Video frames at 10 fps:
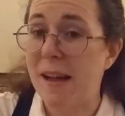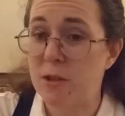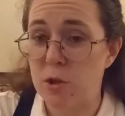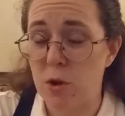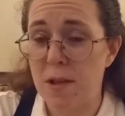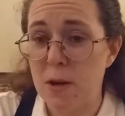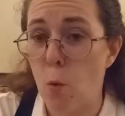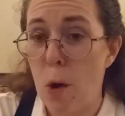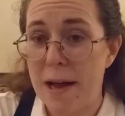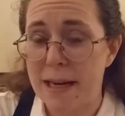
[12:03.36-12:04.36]
I also don't
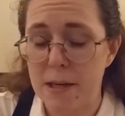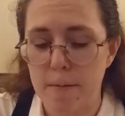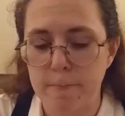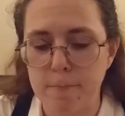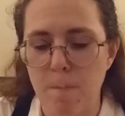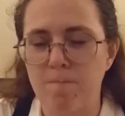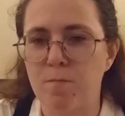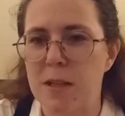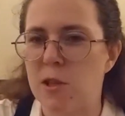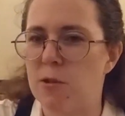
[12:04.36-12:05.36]
like wine.
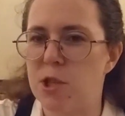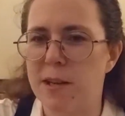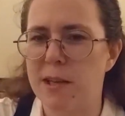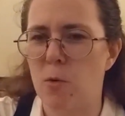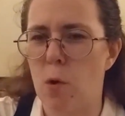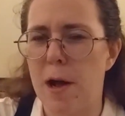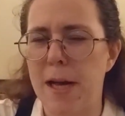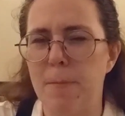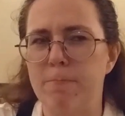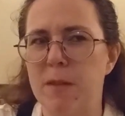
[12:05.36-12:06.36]
And so jellied
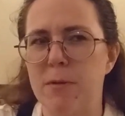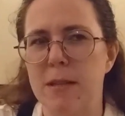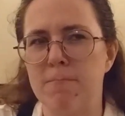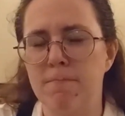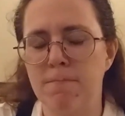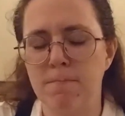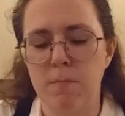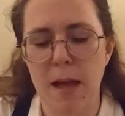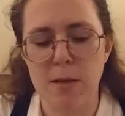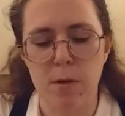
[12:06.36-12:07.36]
wine, I was like,
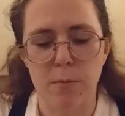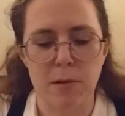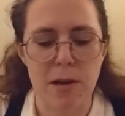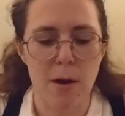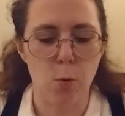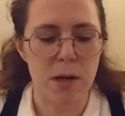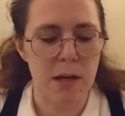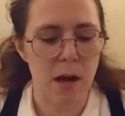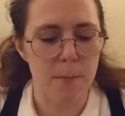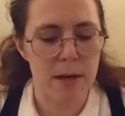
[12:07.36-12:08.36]
that's probably not a
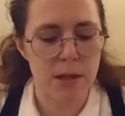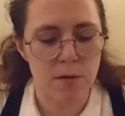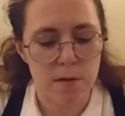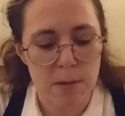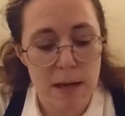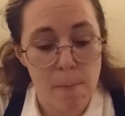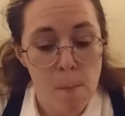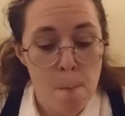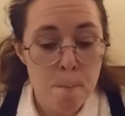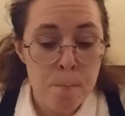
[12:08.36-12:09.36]
winning combination for me.
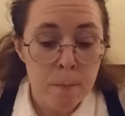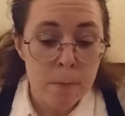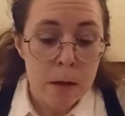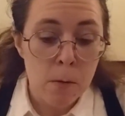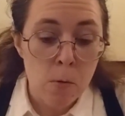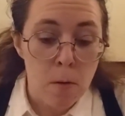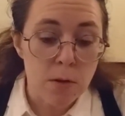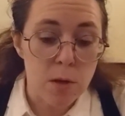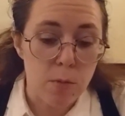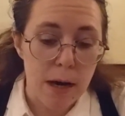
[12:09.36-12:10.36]

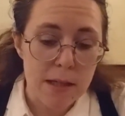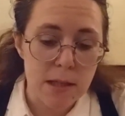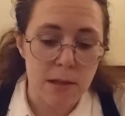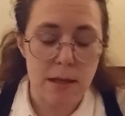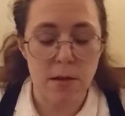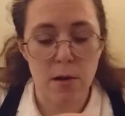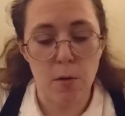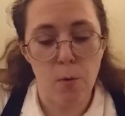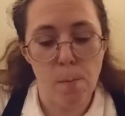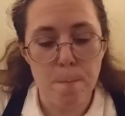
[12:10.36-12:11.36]
Surprisingly
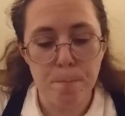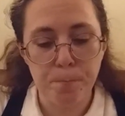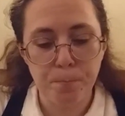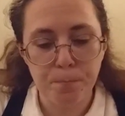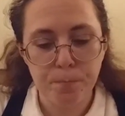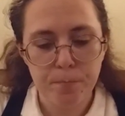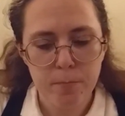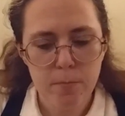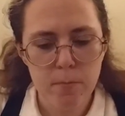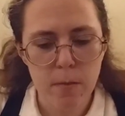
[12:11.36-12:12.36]
though,
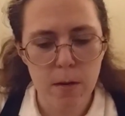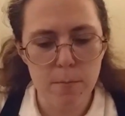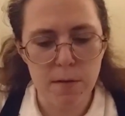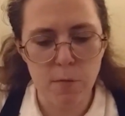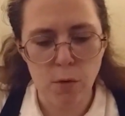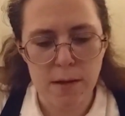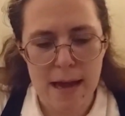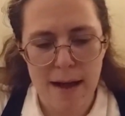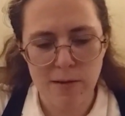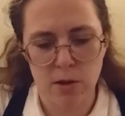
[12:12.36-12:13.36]
before
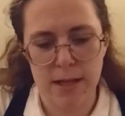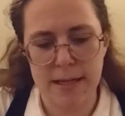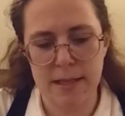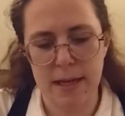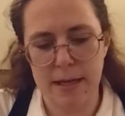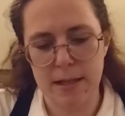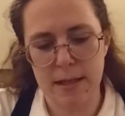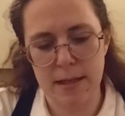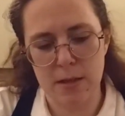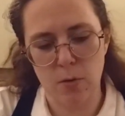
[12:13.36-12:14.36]
the aftertaste
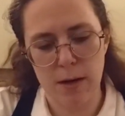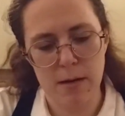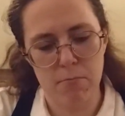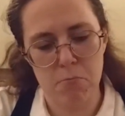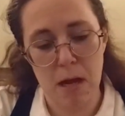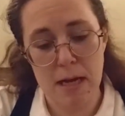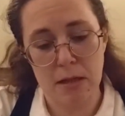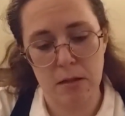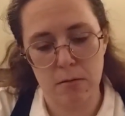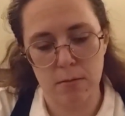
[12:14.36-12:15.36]
kicks in, it's quite
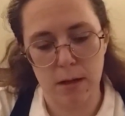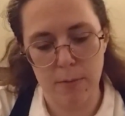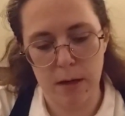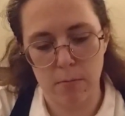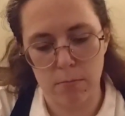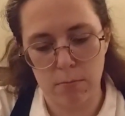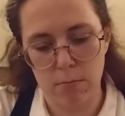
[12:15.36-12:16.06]
nice. Come here.